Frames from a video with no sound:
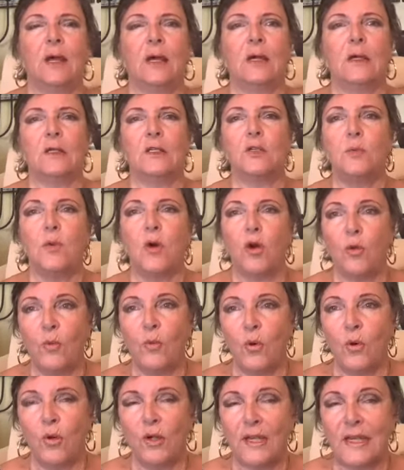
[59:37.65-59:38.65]
Tomorrow
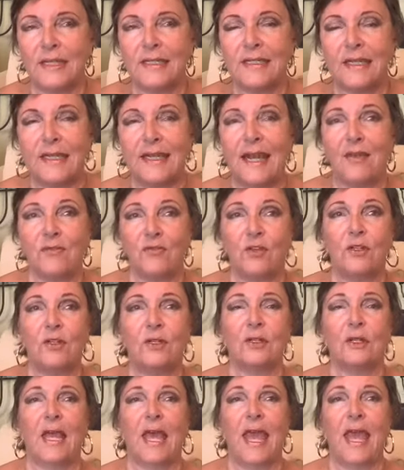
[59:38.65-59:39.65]
morning is 11
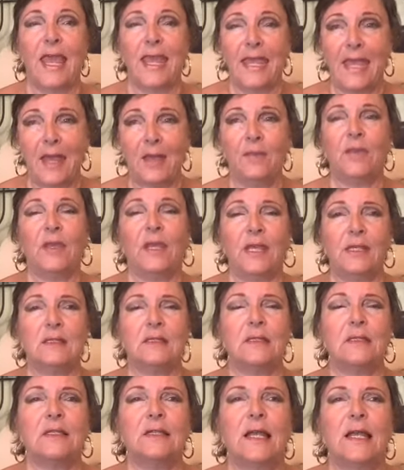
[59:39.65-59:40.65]
a.m. Eastern
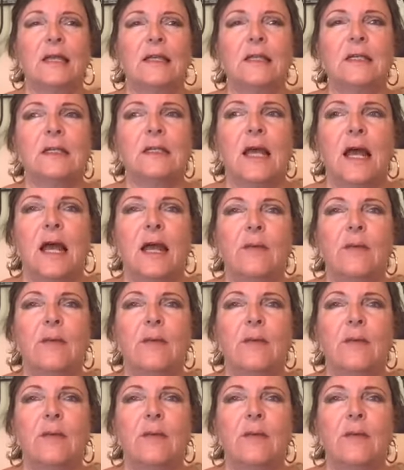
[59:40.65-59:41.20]
Standard Time.